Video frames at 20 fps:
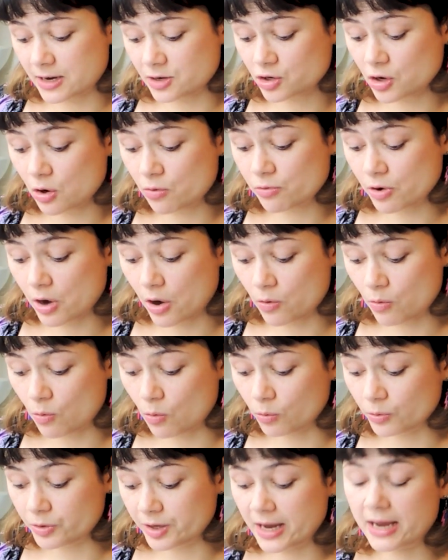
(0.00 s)
and don't know
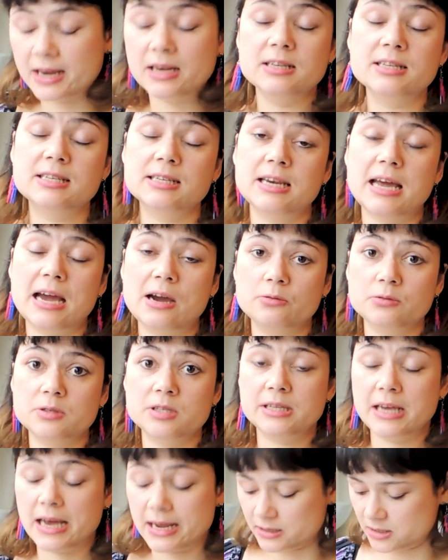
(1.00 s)
all the ins and
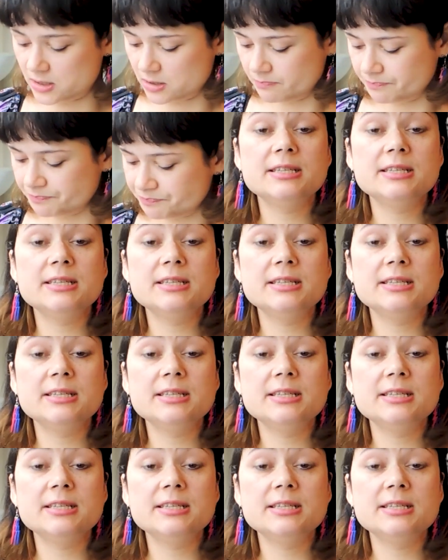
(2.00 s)
outs yet.